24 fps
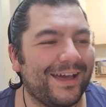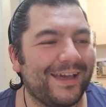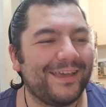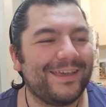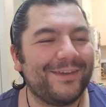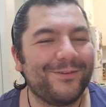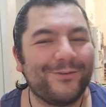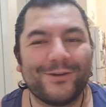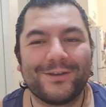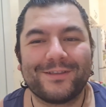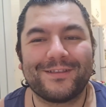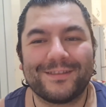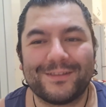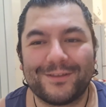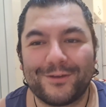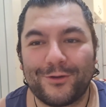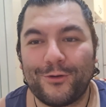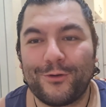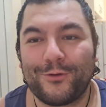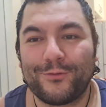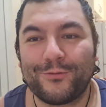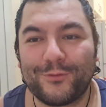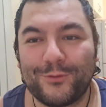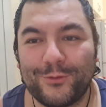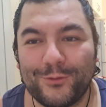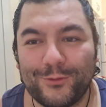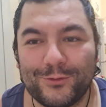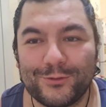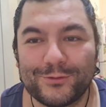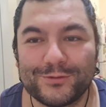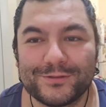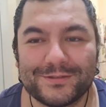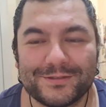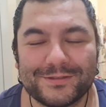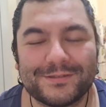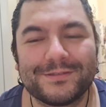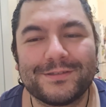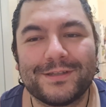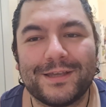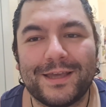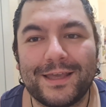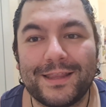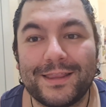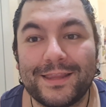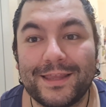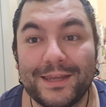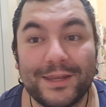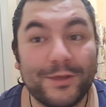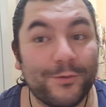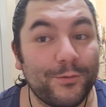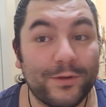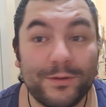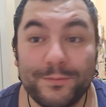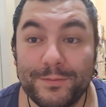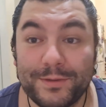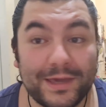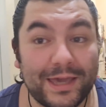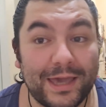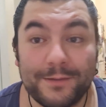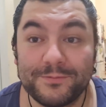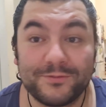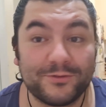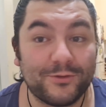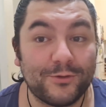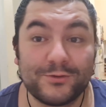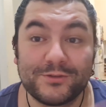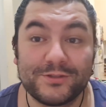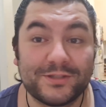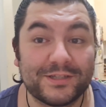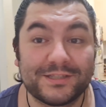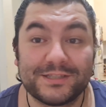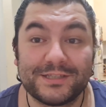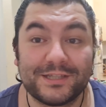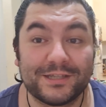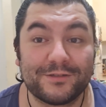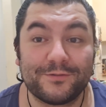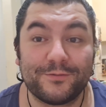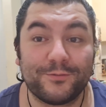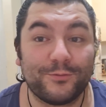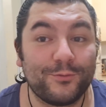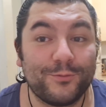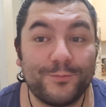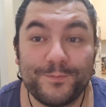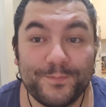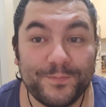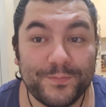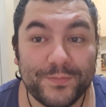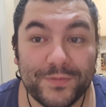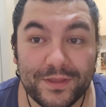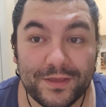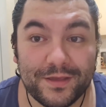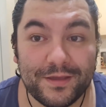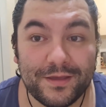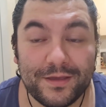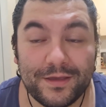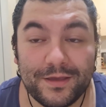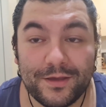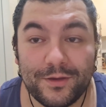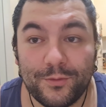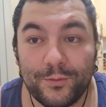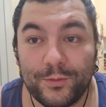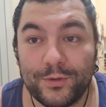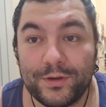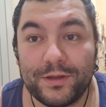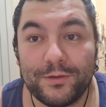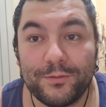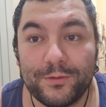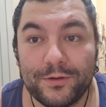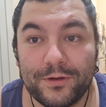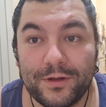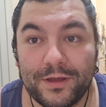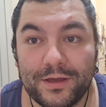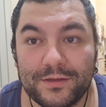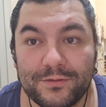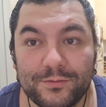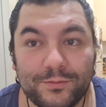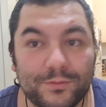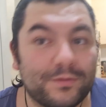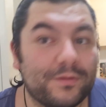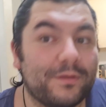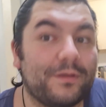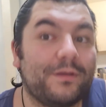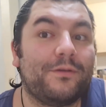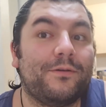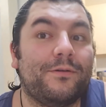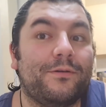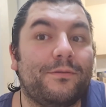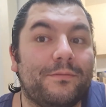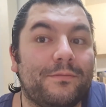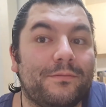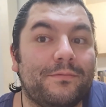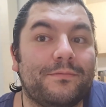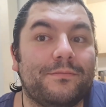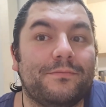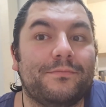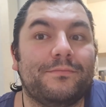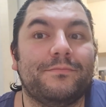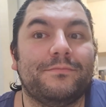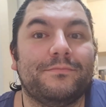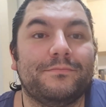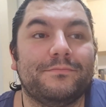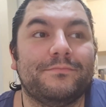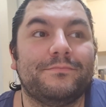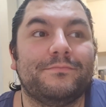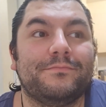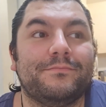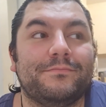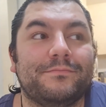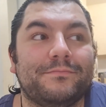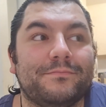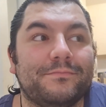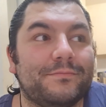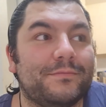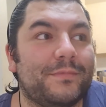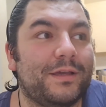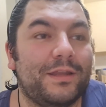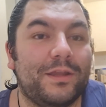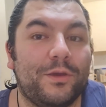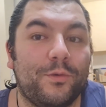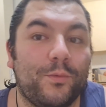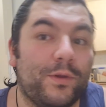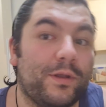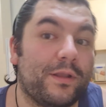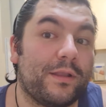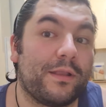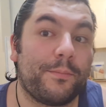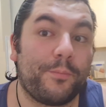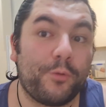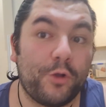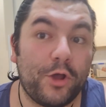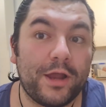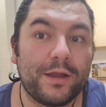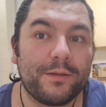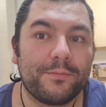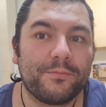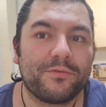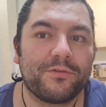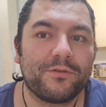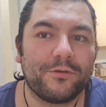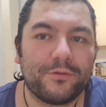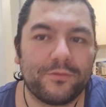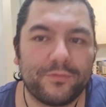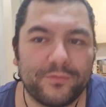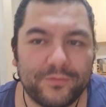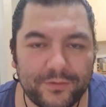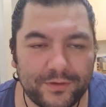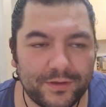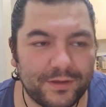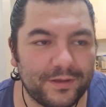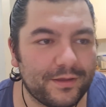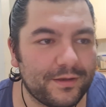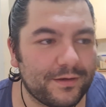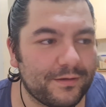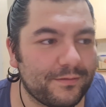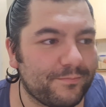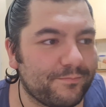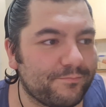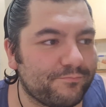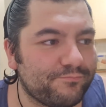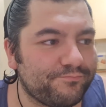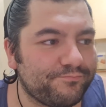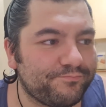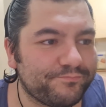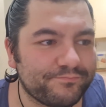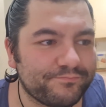He worked at the golf course, and then he went and became so successful when he realized what the hell, and he went and applied himself and